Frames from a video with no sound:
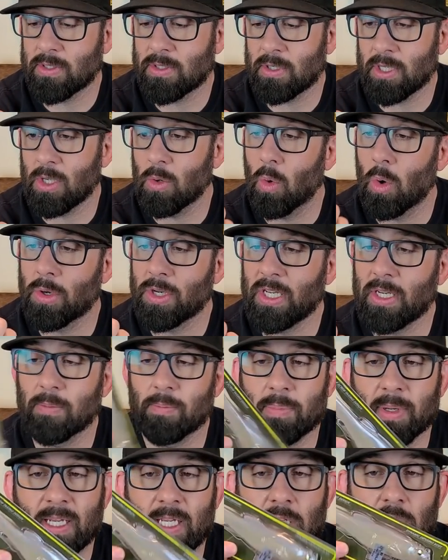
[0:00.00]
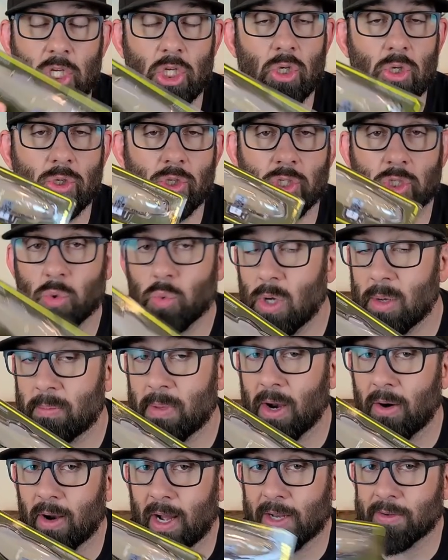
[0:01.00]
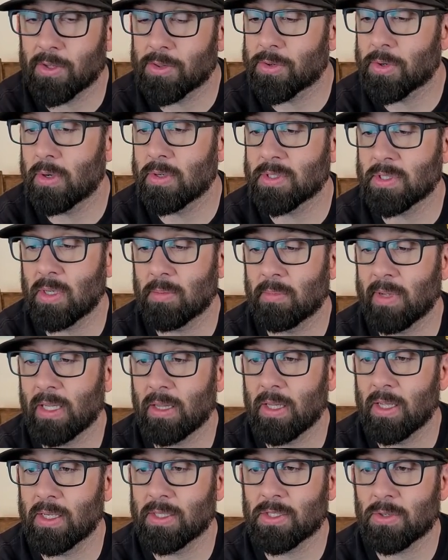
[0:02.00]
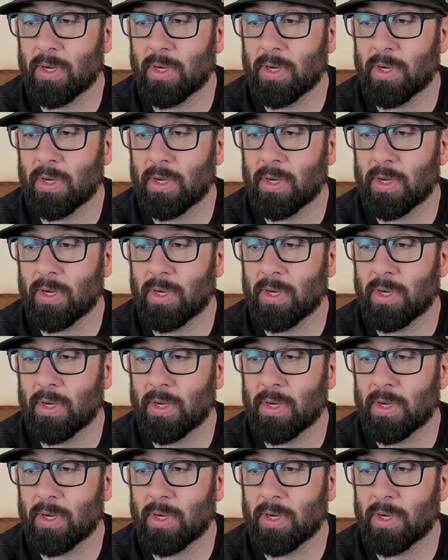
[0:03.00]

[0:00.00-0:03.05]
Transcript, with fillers: So you won't need a big, huge swim bait rod to throw something like this.